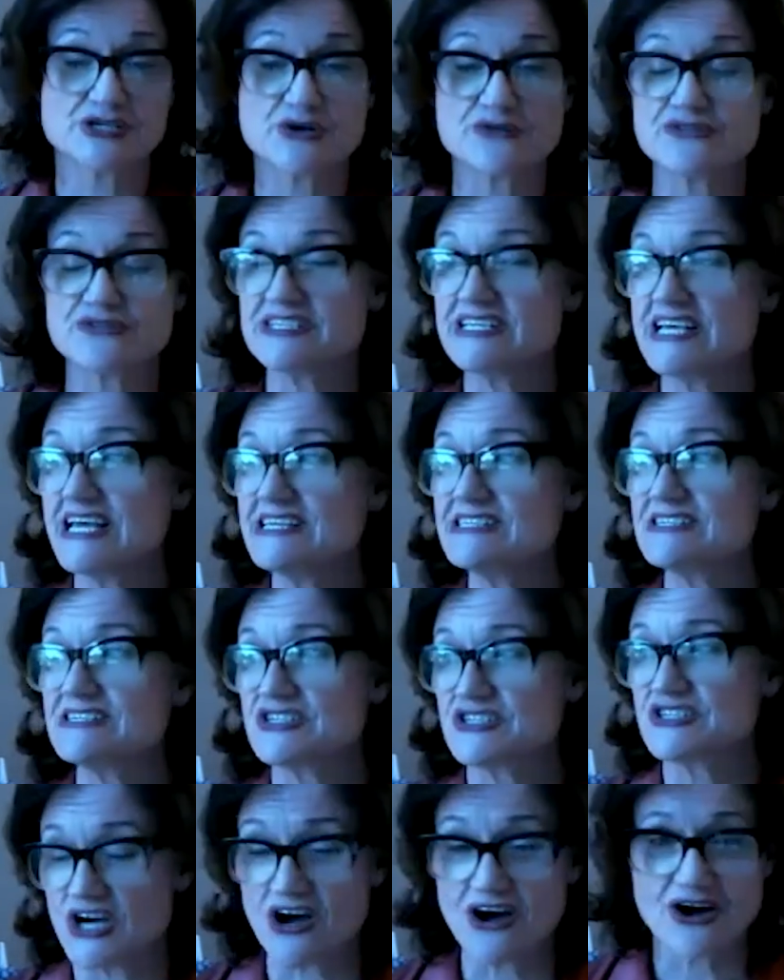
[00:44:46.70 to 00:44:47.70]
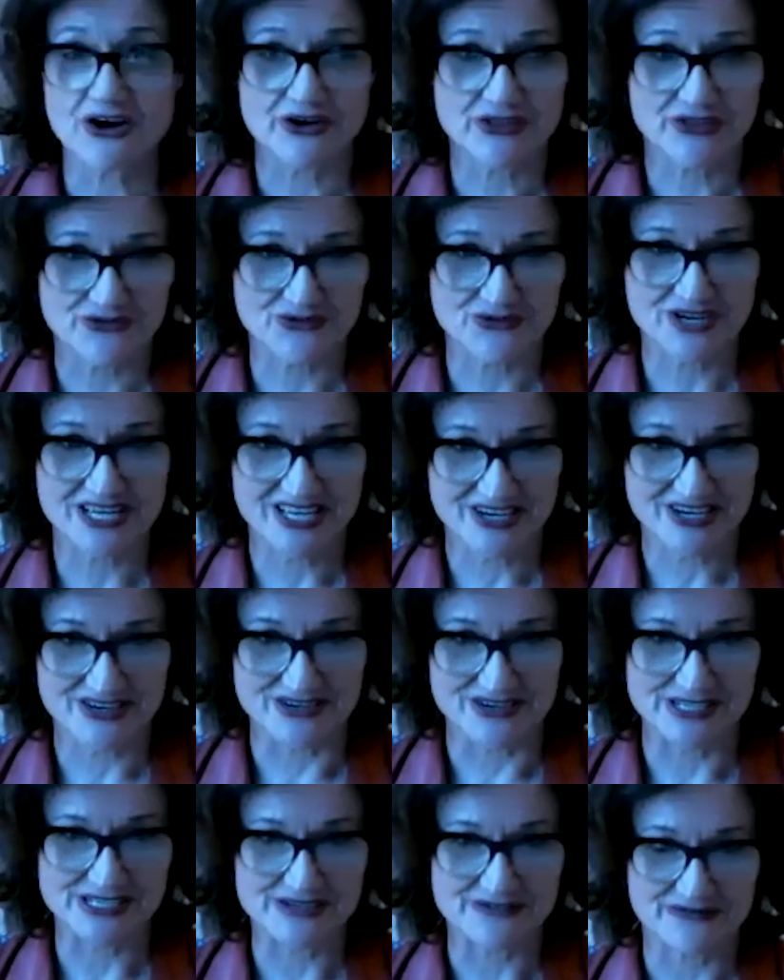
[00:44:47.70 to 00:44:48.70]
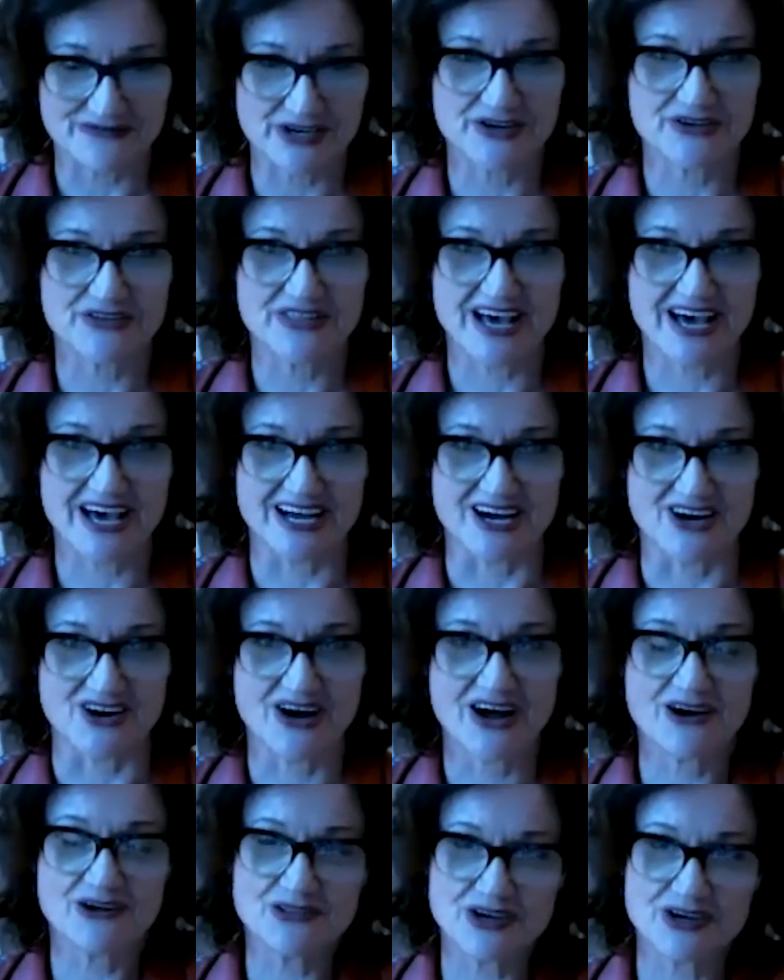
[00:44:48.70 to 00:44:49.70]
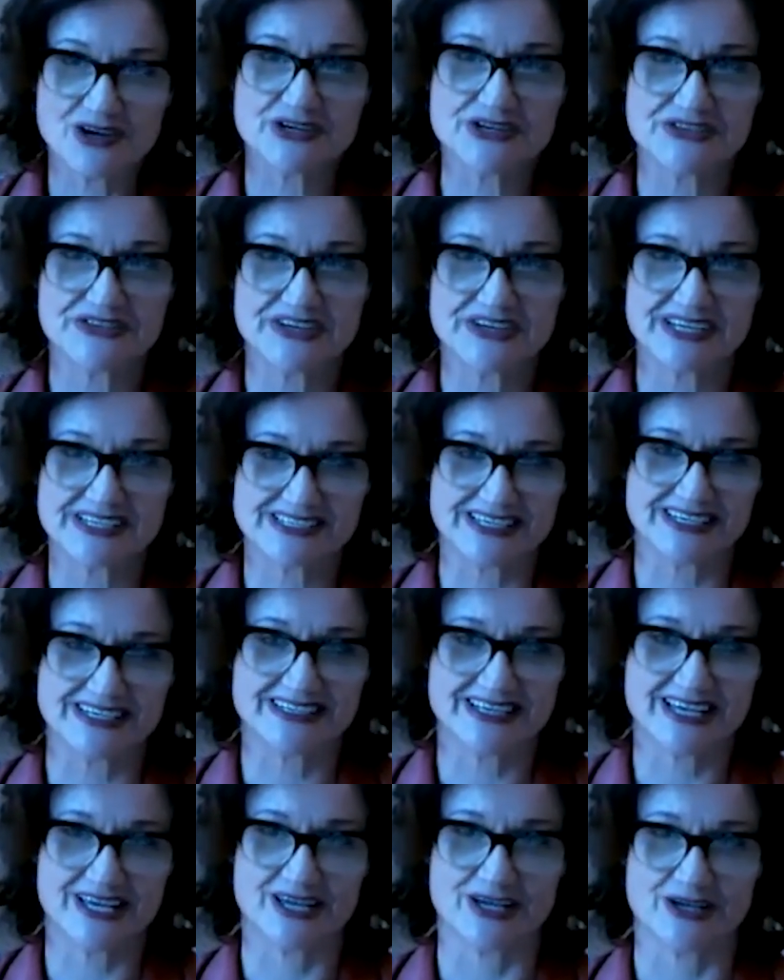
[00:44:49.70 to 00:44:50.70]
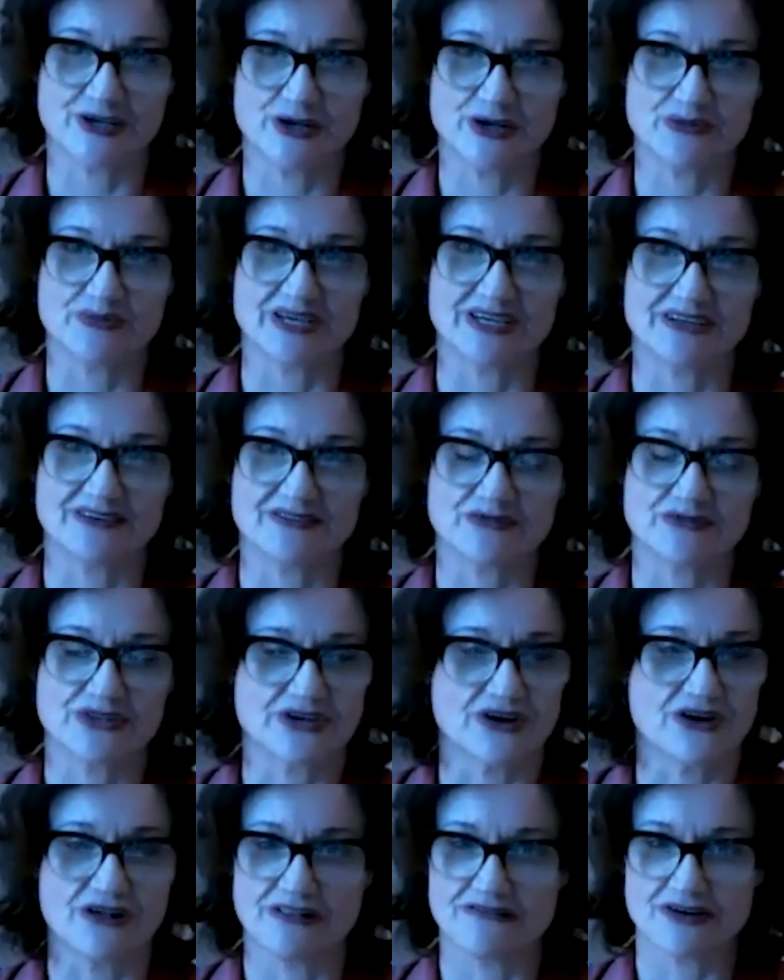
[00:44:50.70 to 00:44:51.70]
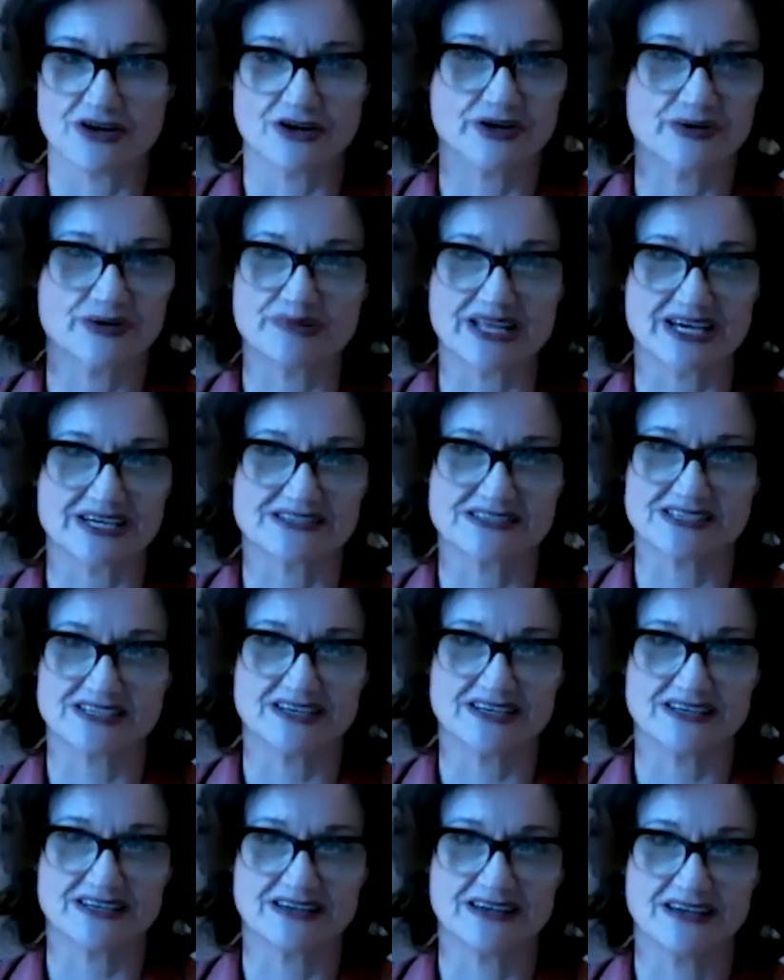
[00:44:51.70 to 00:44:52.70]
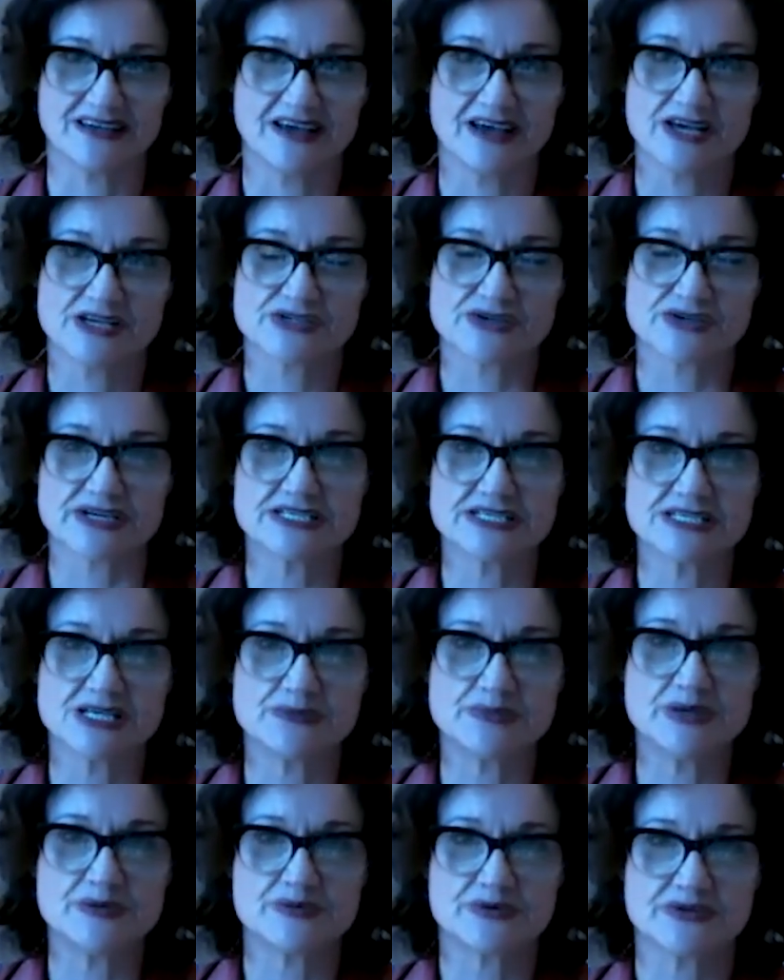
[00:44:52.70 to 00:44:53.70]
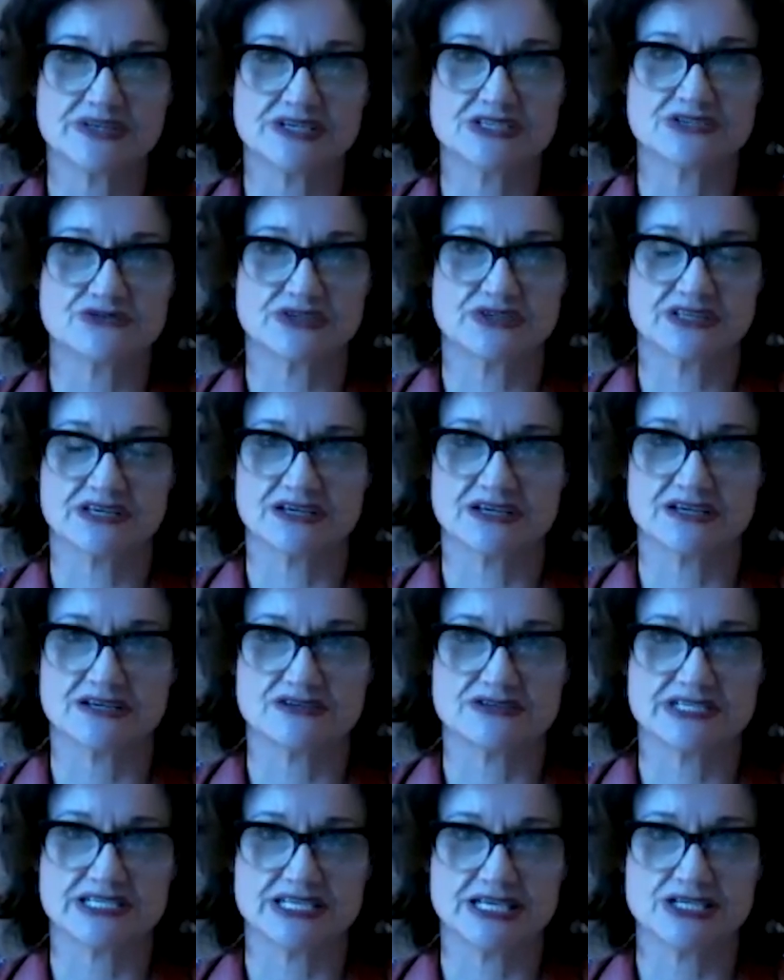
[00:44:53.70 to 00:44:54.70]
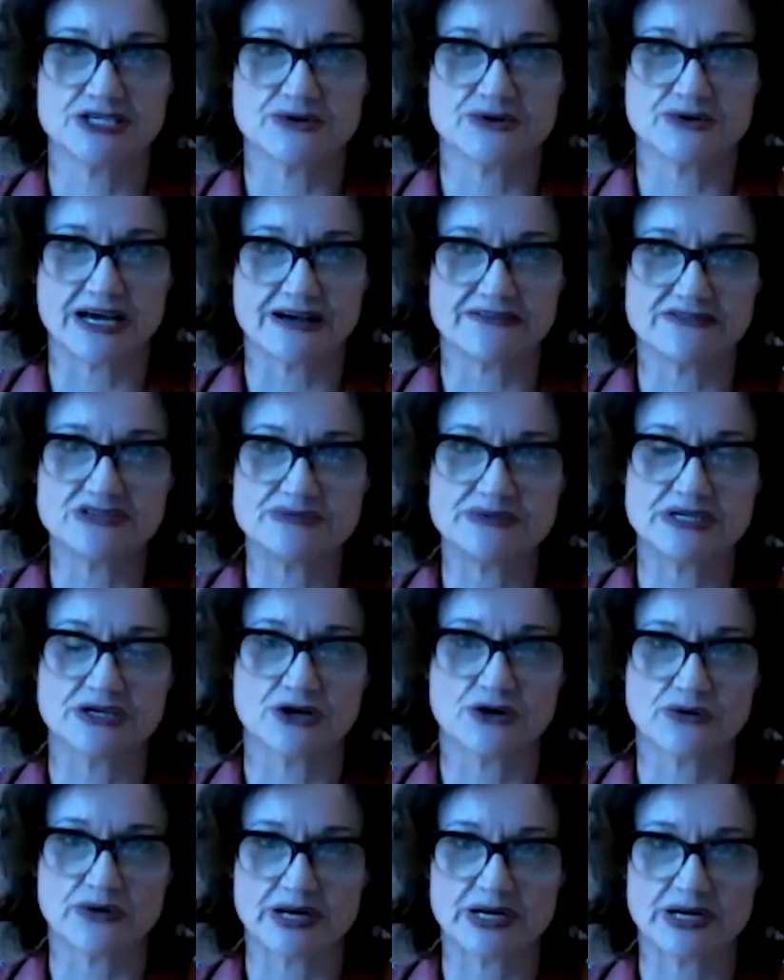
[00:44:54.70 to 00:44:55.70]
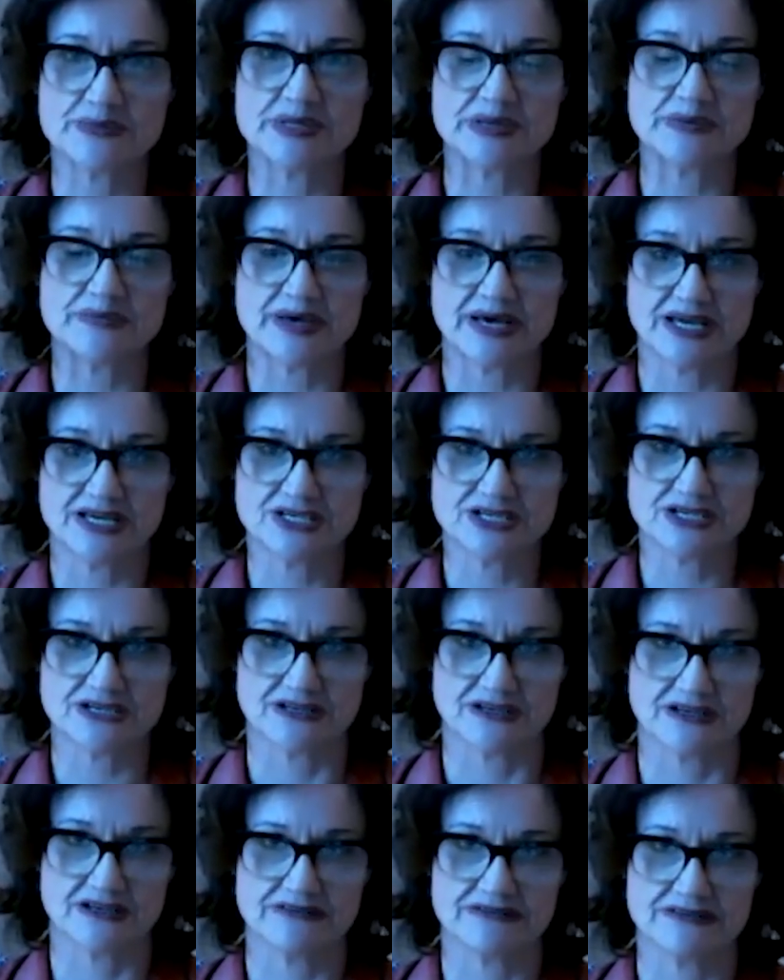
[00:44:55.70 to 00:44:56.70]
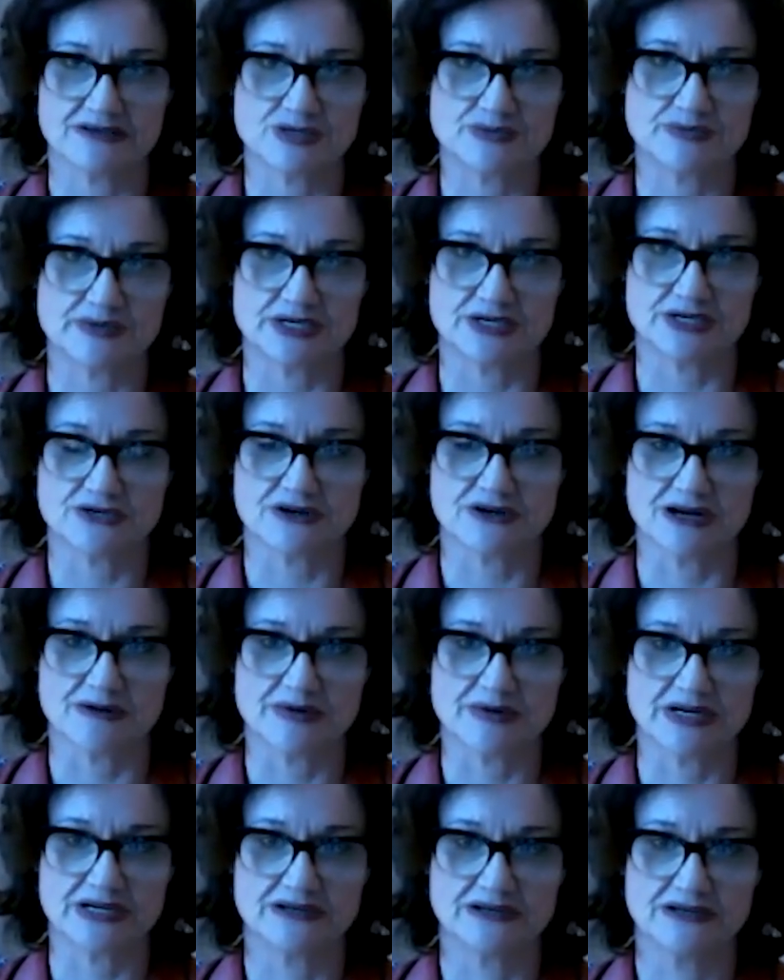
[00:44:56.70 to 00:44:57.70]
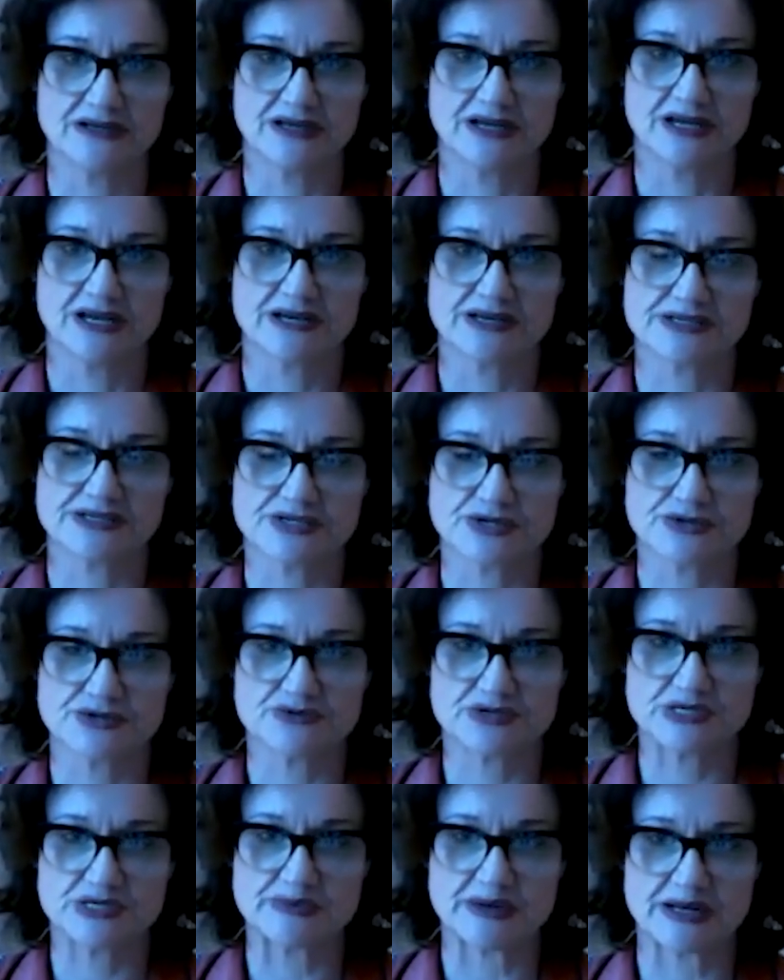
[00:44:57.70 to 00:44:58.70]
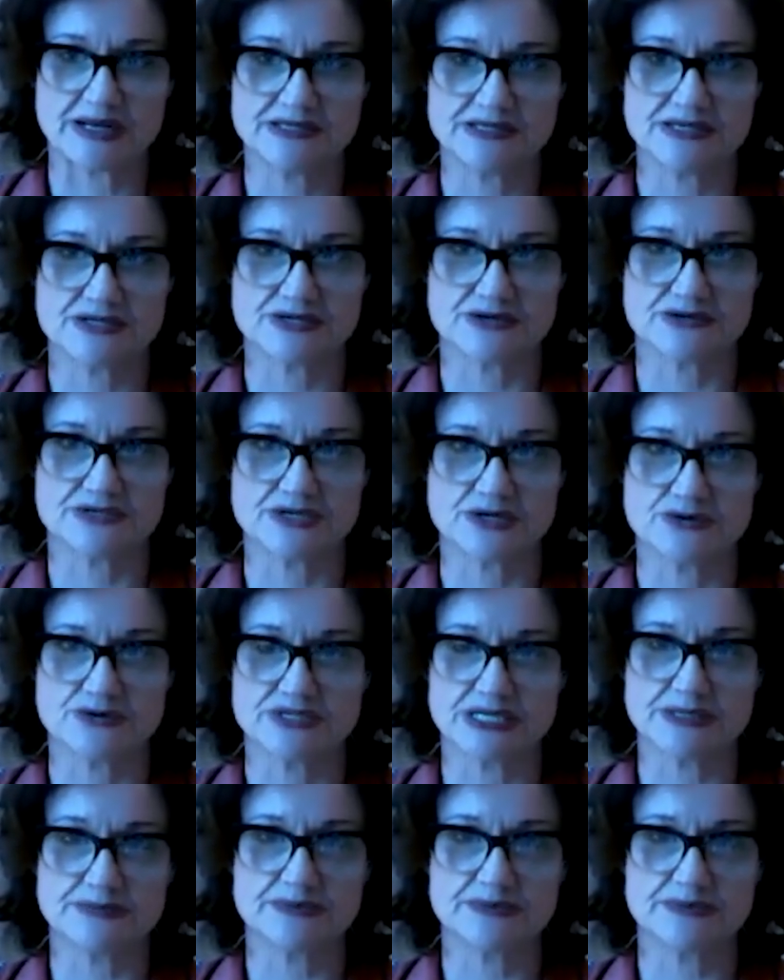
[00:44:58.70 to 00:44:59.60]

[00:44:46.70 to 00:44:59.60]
So if it takes a dog 3 years to figure that out, how long do you think it's going to take a human with all of our complexity? So I just think people need to really understand you have to be incredibly patient if there's been trauma, because those responses are so